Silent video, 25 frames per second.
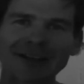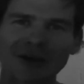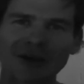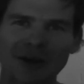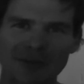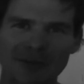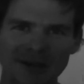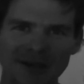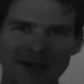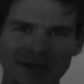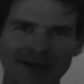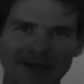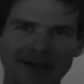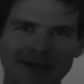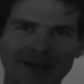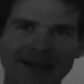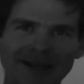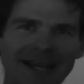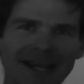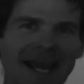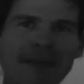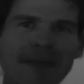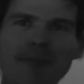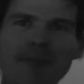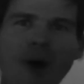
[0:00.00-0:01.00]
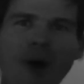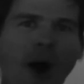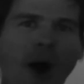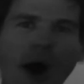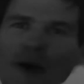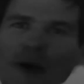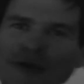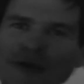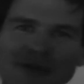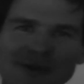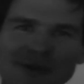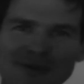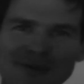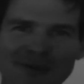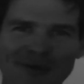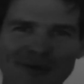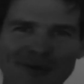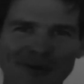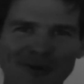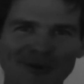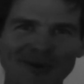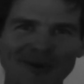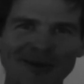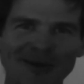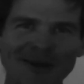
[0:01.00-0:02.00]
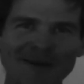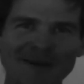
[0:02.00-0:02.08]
like me. Impossible.